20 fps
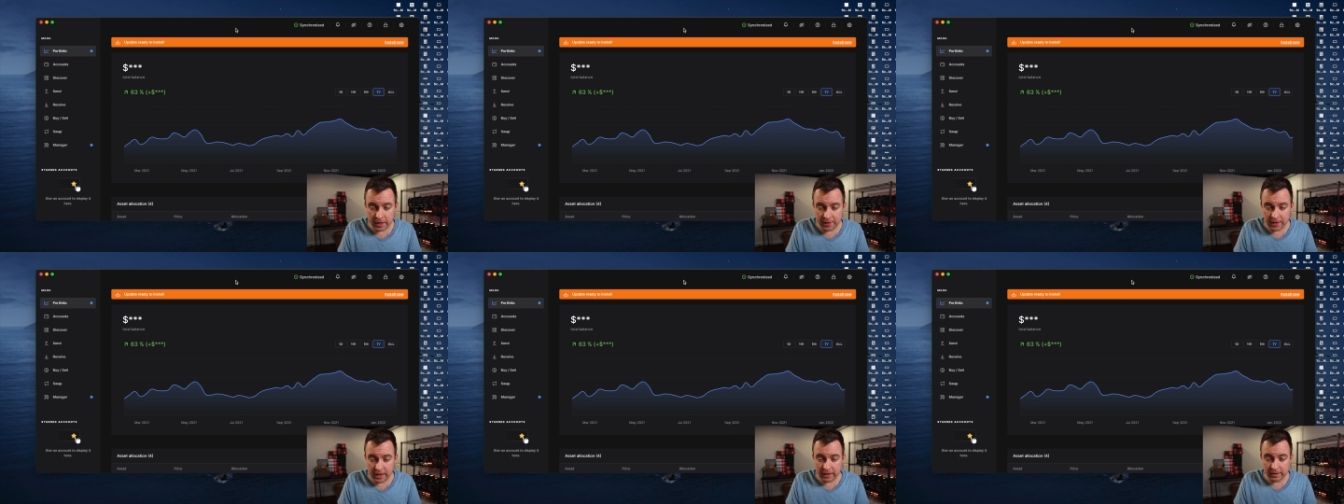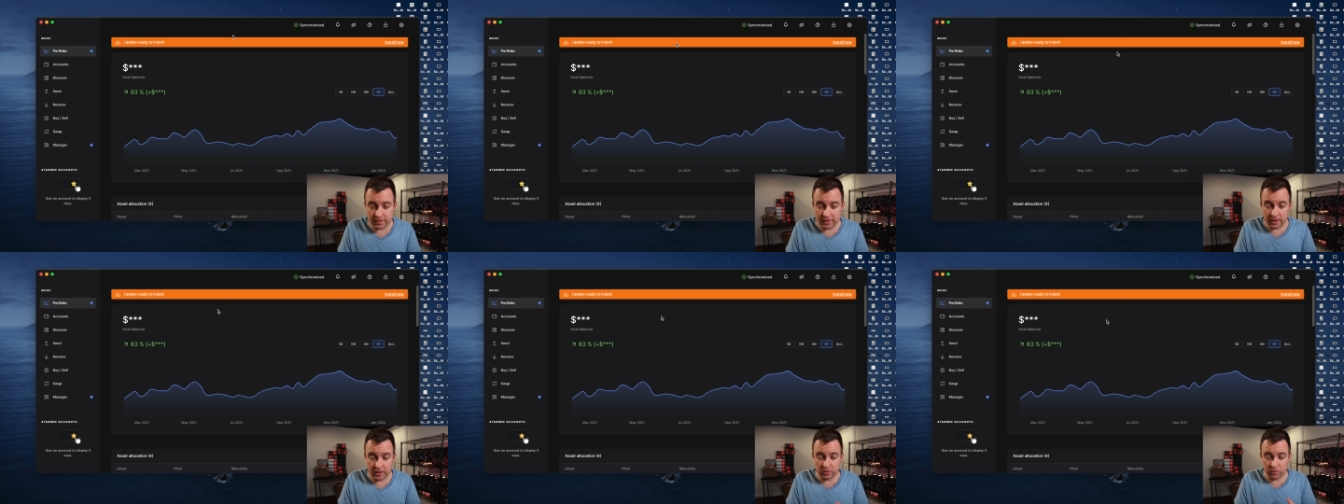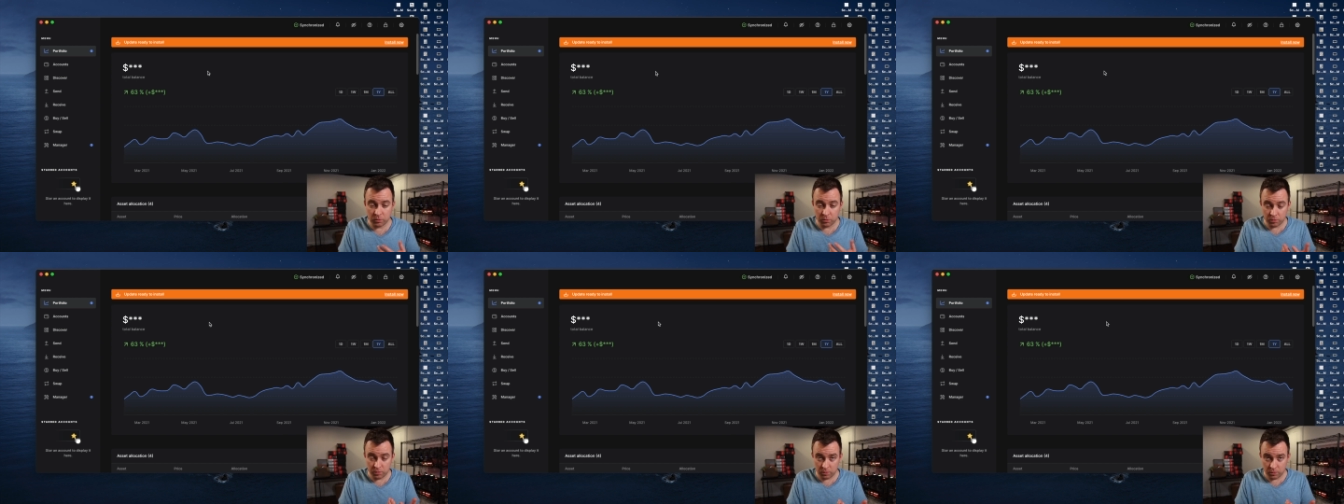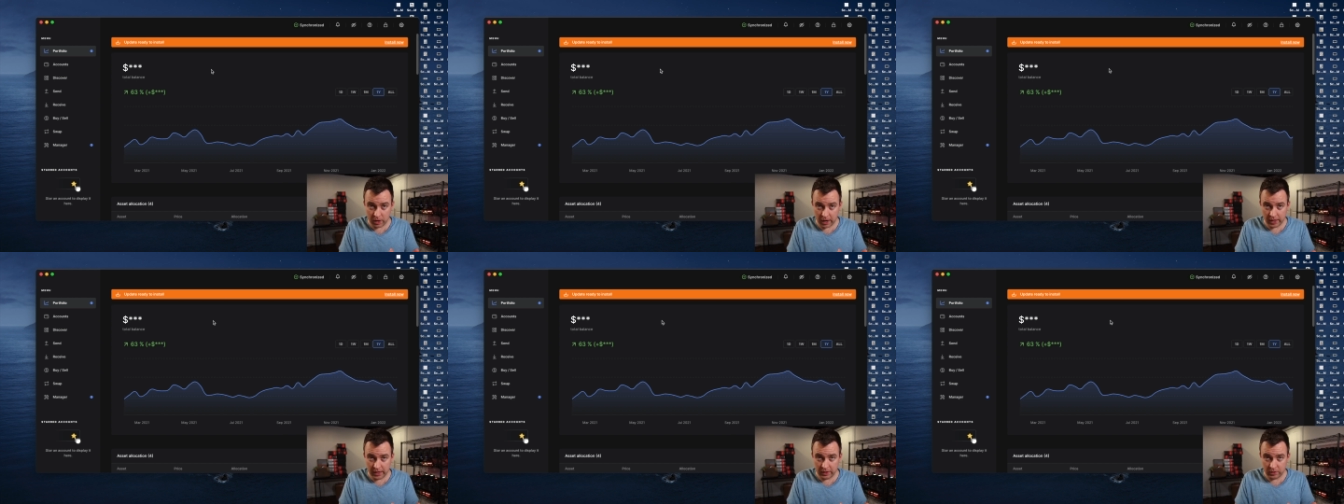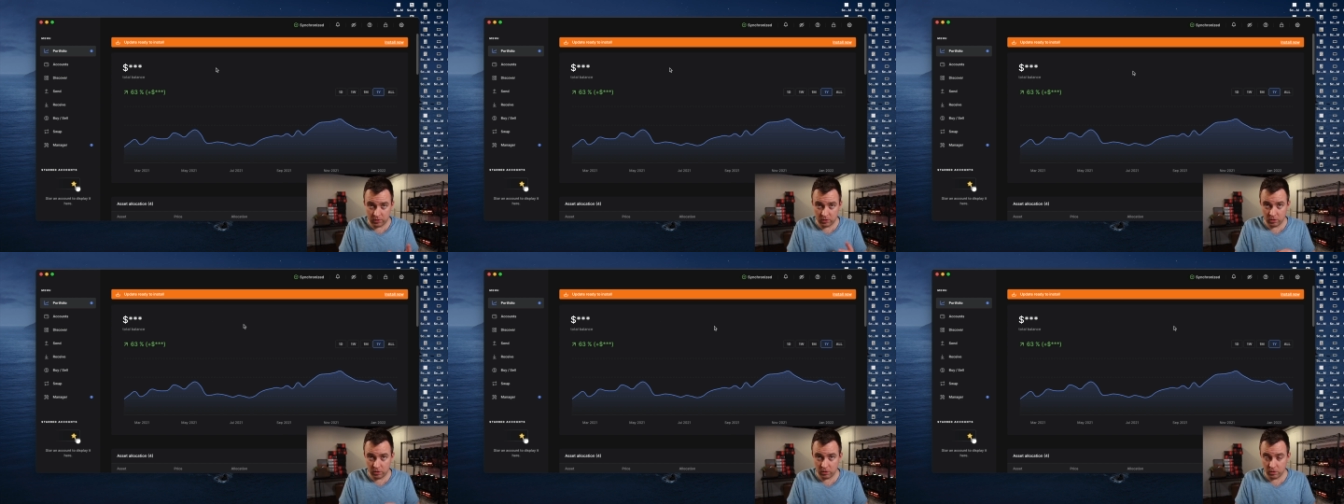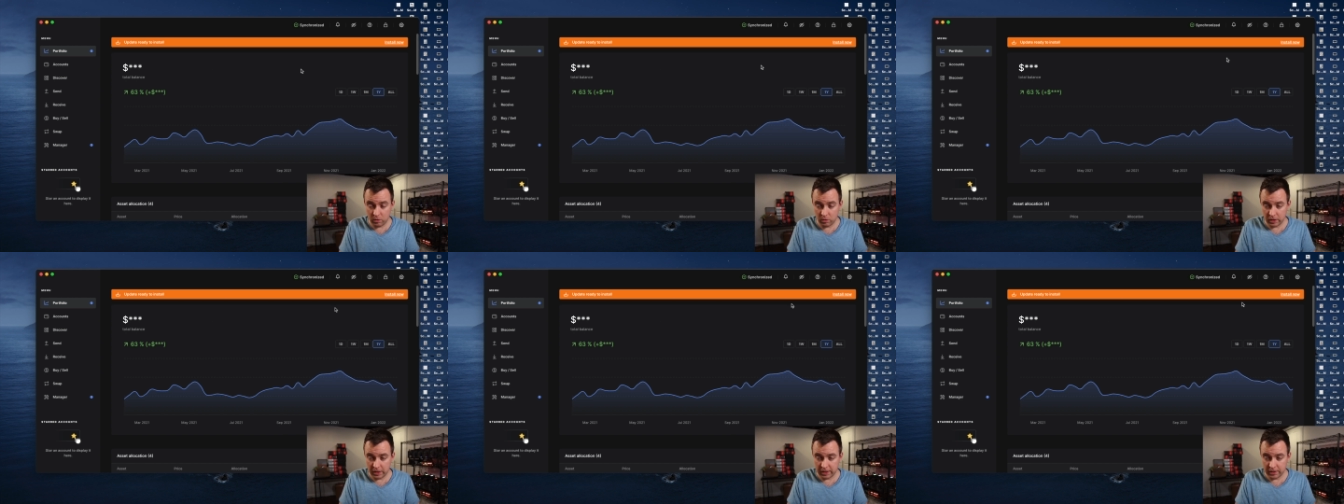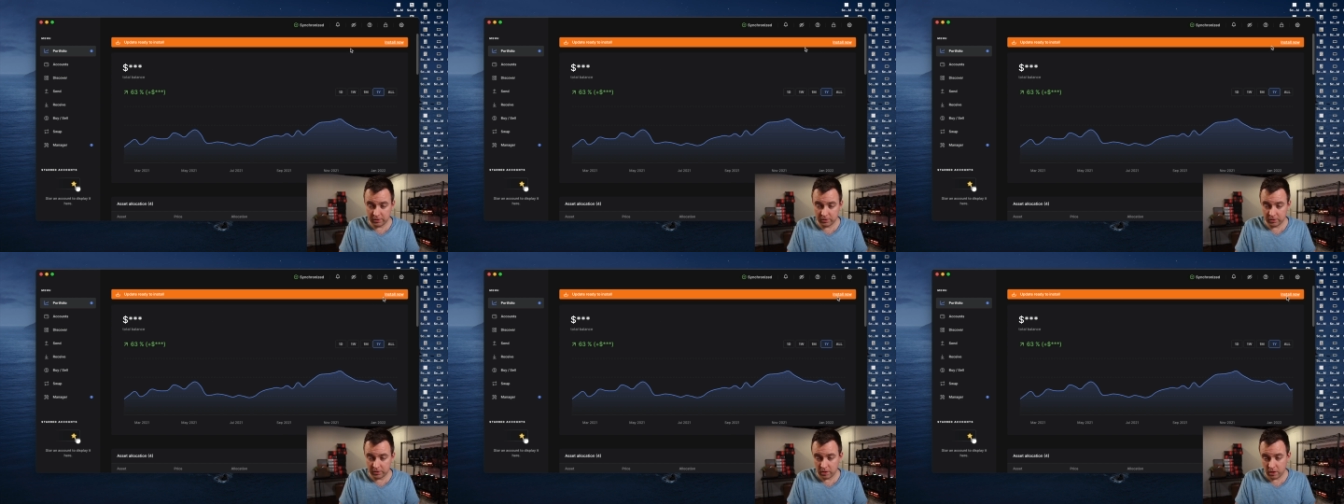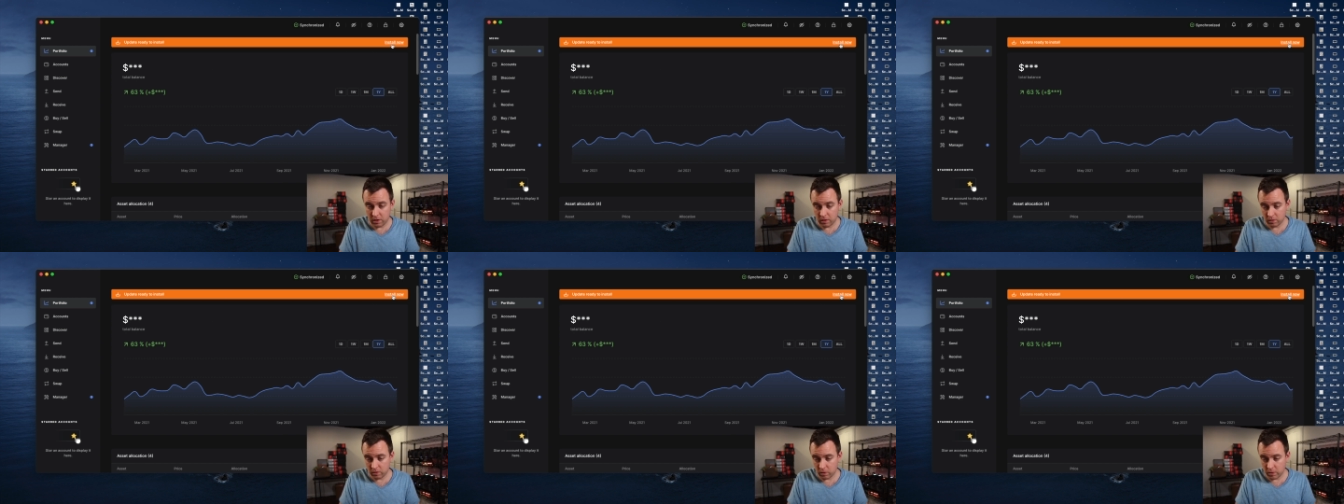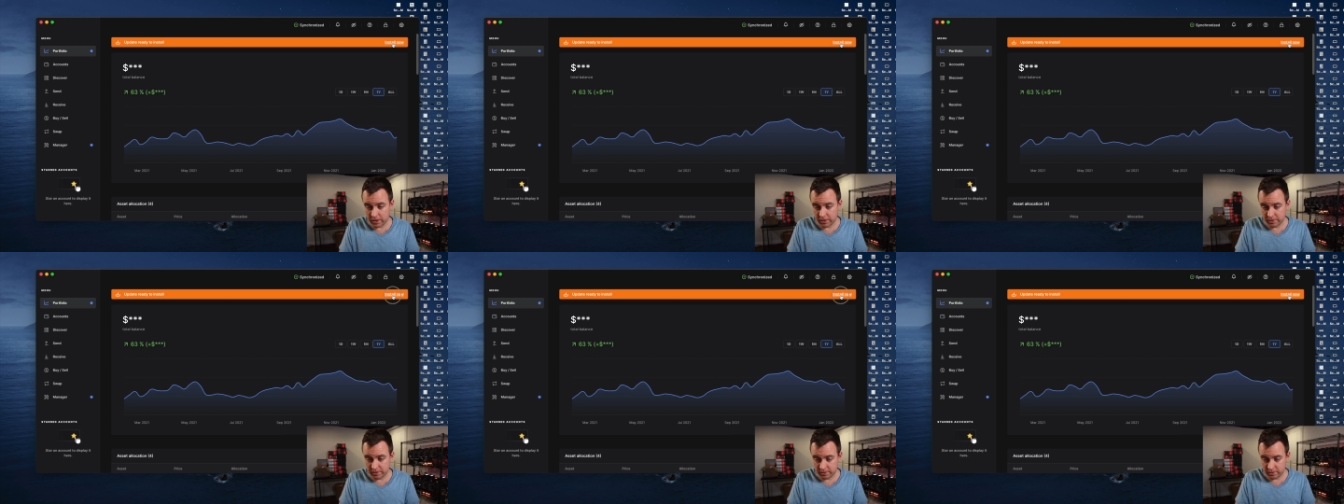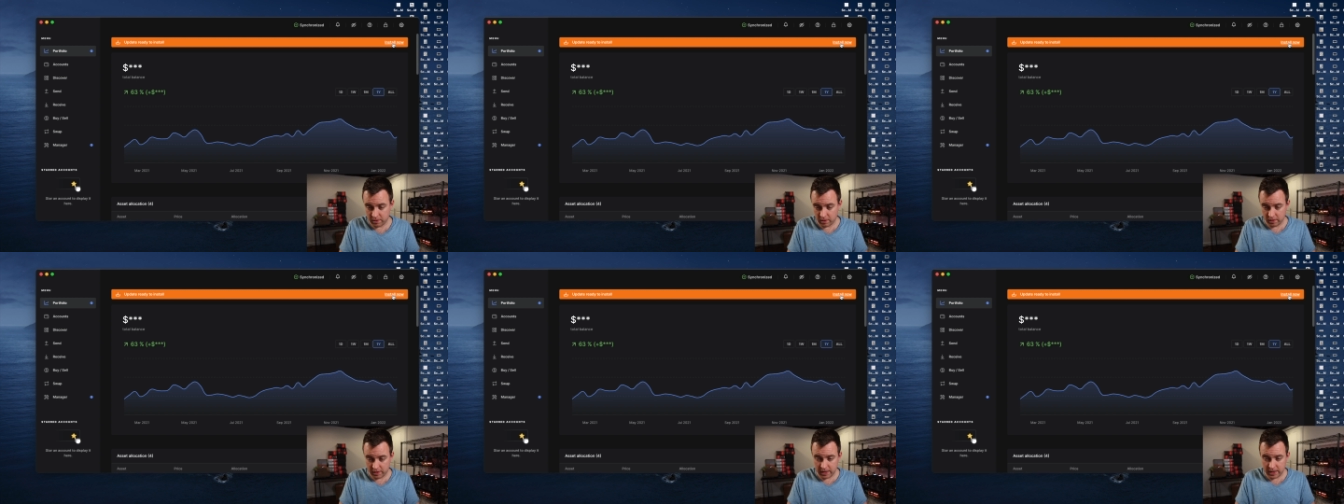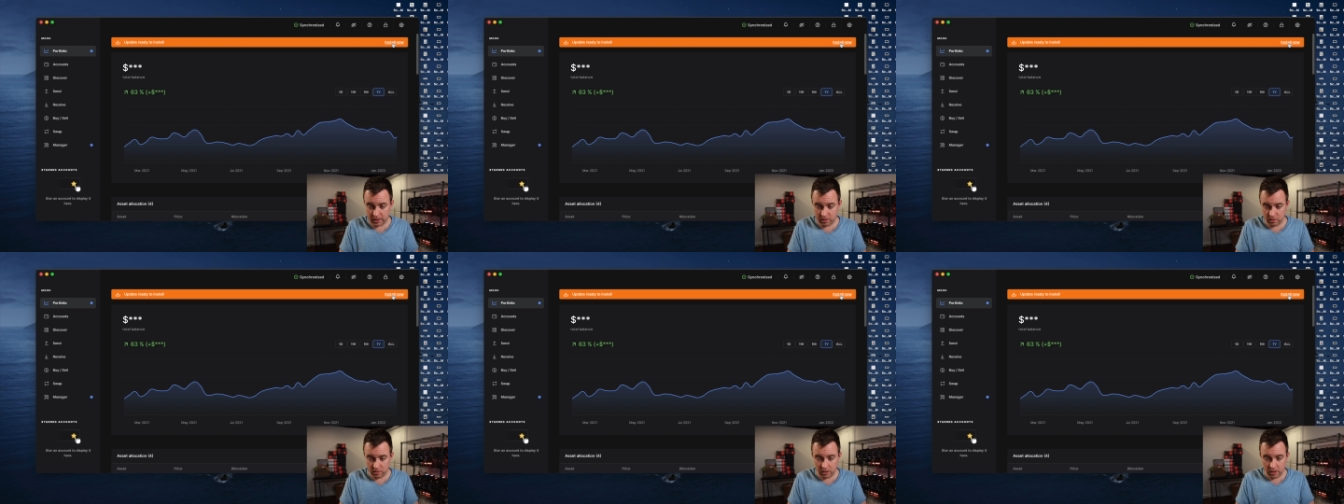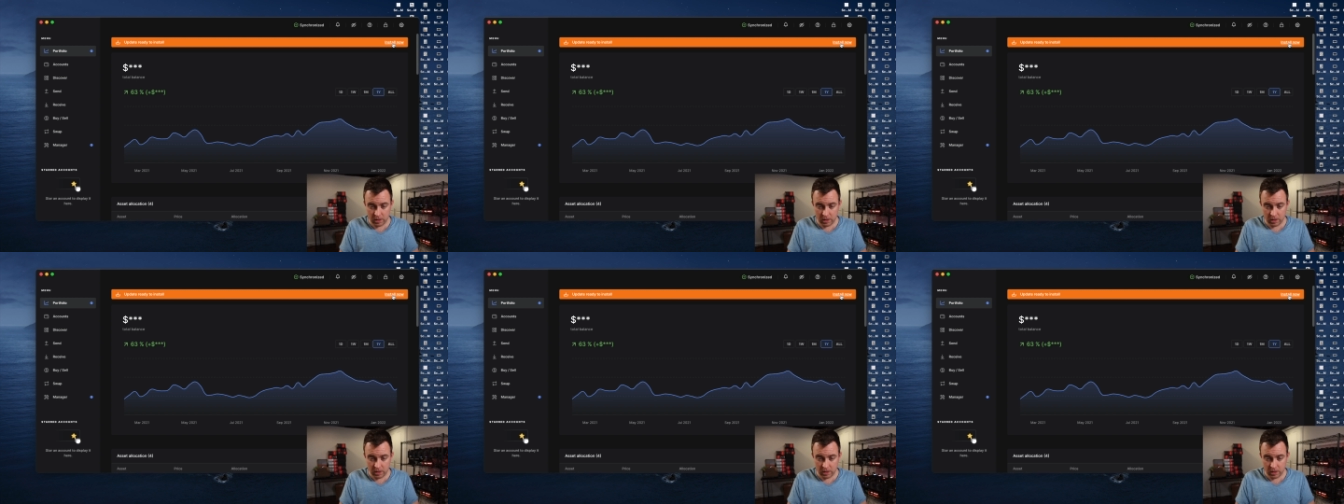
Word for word: and then it says ready to install. Go ahead and install now.